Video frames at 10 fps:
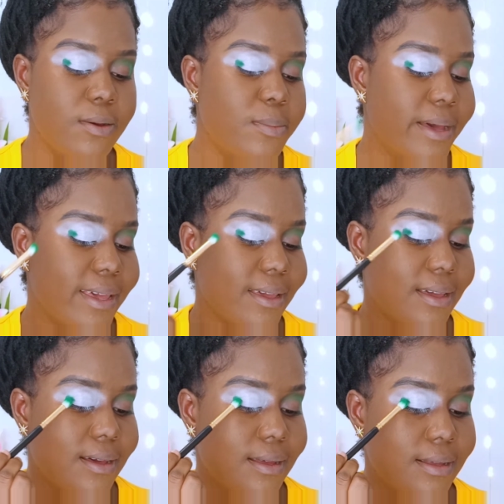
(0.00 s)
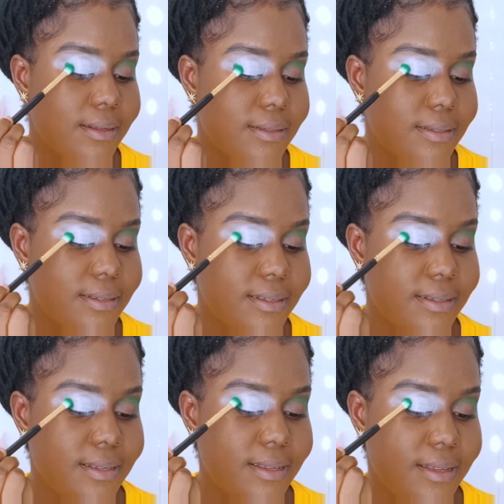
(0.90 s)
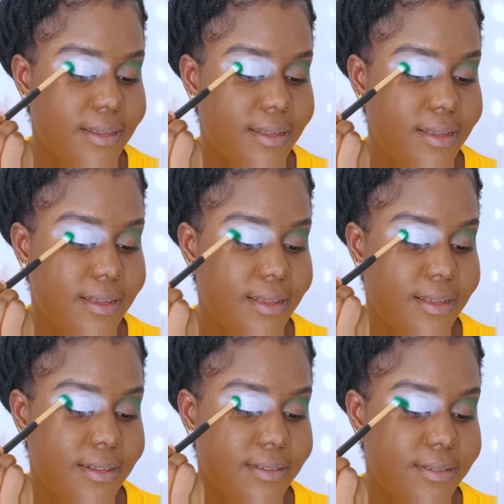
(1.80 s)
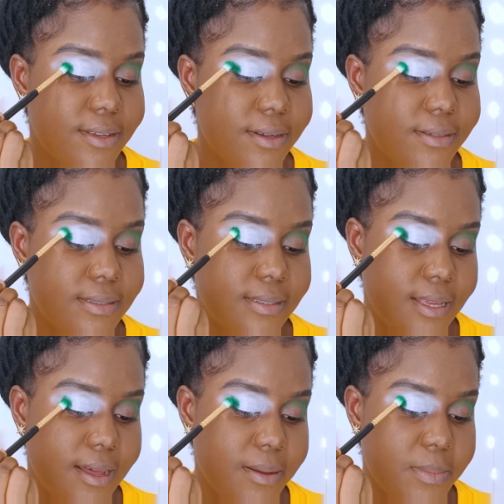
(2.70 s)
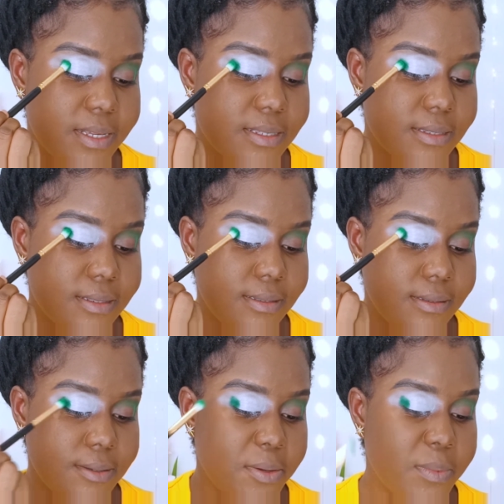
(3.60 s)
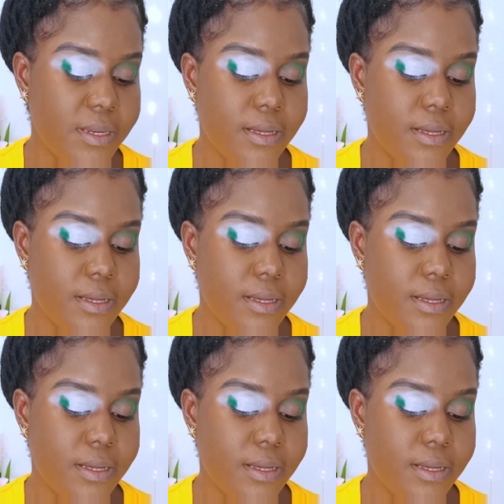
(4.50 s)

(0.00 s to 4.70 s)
Oh my god, do y'all see how amazing this is coming